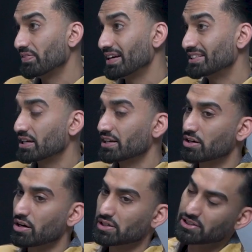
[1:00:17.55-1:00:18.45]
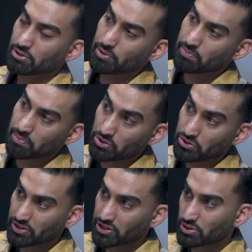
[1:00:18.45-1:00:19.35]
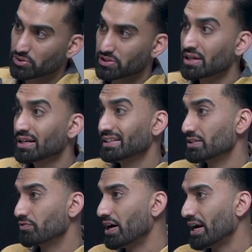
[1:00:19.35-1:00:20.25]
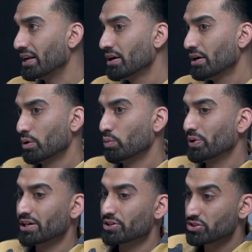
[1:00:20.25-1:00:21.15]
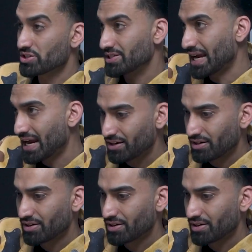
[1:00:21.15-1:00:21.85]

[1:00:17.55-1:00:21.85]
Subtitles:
If that's the kind of content they want to promote to the youth, that's fine. We understand